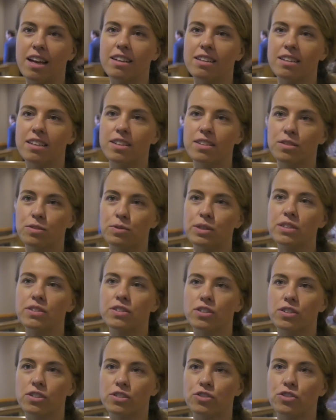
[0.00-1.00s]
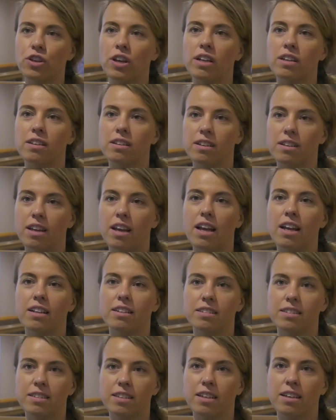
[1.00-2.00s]
and his research and
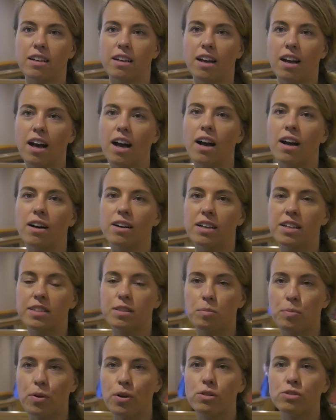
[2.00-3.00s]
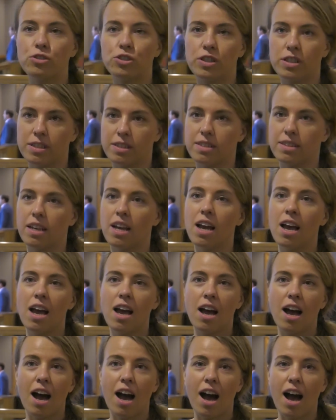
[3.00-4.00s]
and uh, his approaches.
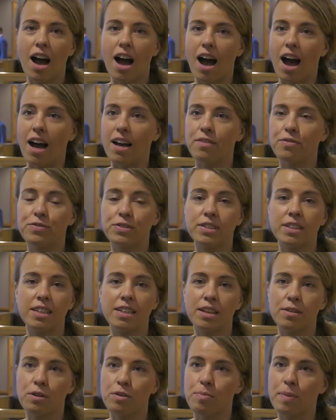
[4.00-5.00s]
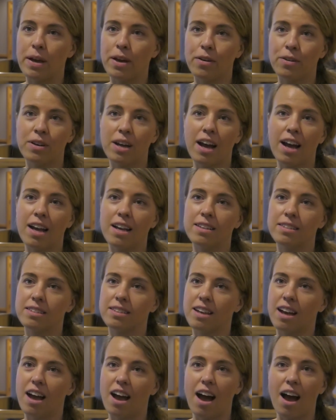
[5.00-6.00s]
I've seen it with my own eyes.
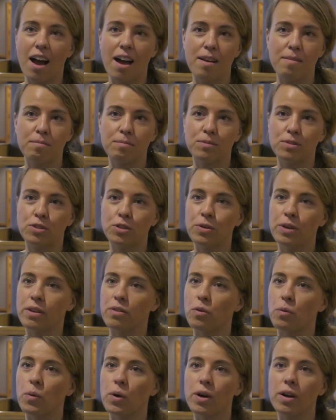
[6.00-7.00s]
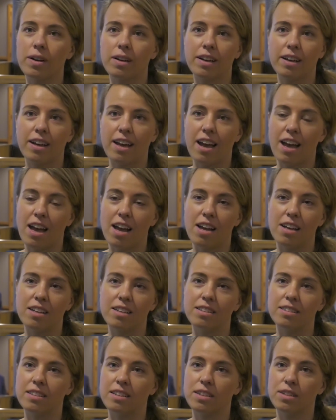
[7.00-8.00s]
I'm doing the work
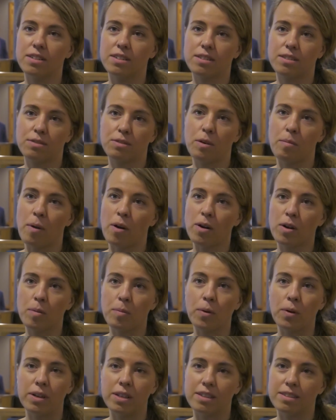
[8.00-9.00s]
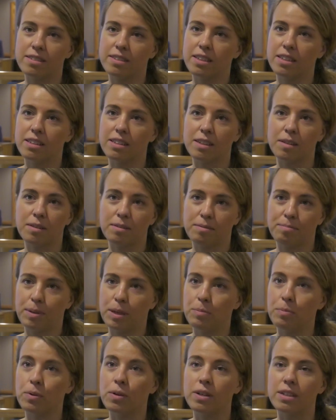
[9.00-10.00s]
and it's remarkable and it's healing
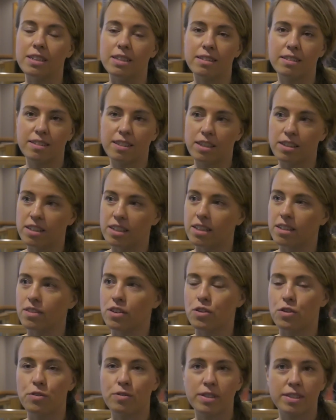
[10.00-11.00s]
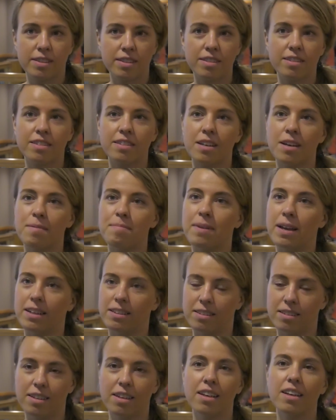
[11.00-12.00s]
people and it's healing the nervous system
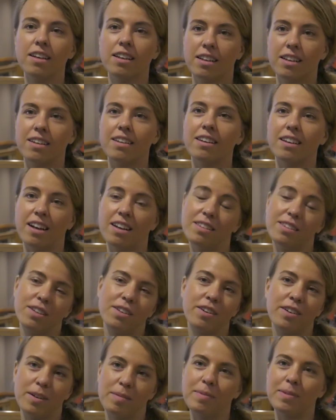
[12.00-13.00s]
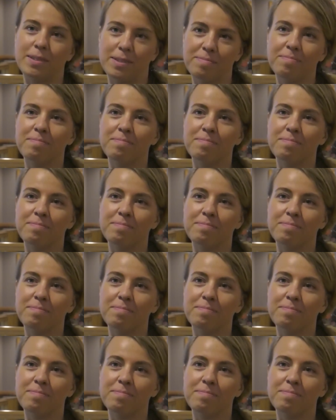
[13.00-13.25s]
and yeah, it's incredible.